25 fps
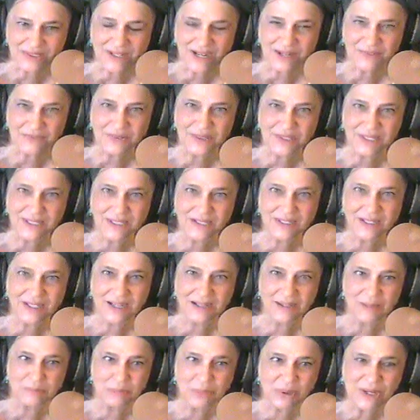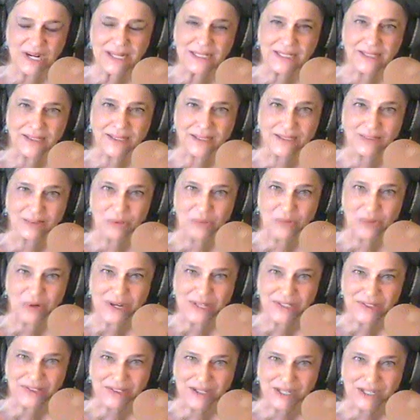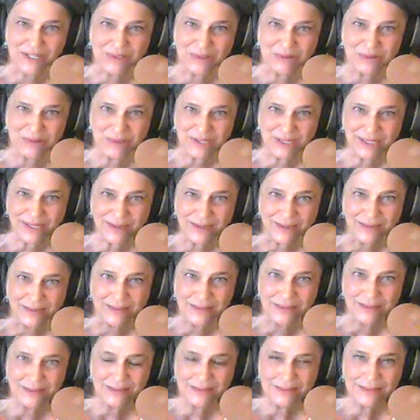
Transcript: covering a break-in at the Watergate Hotel.